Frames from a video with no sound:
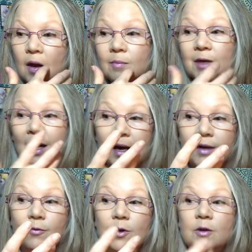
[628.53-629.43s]
i'm kind
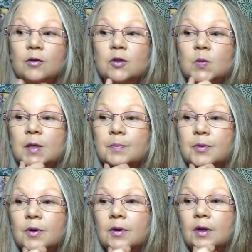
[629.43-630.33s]
of one of those
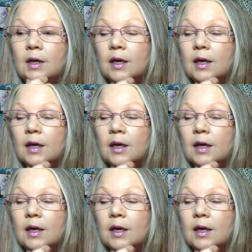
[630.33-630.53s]
people